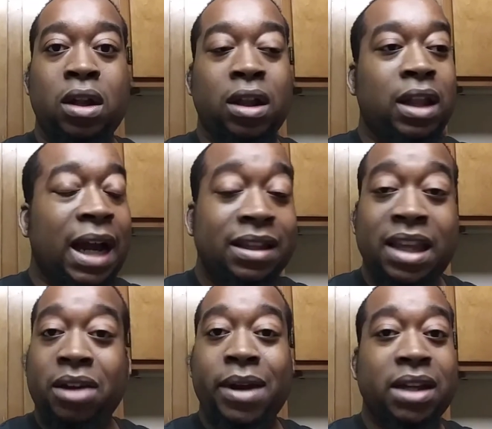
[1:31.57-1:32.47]
light
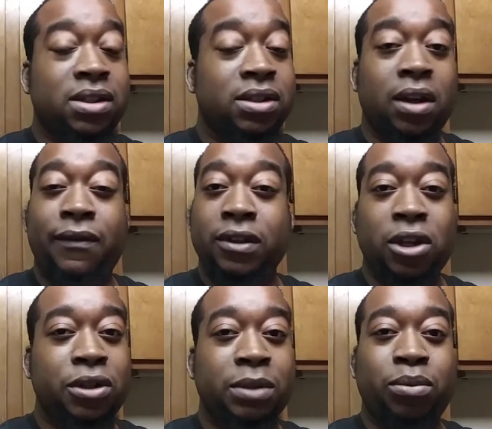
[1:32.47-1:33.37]
their asses up for
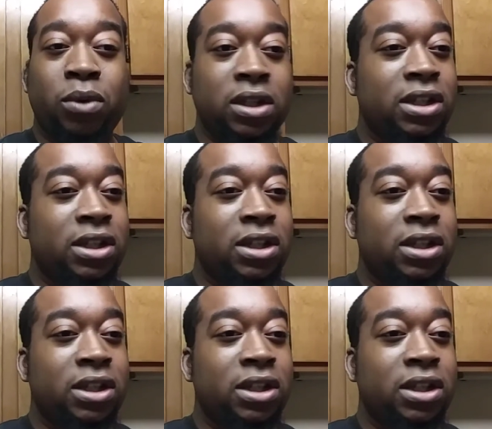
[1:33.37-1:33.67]
30 points.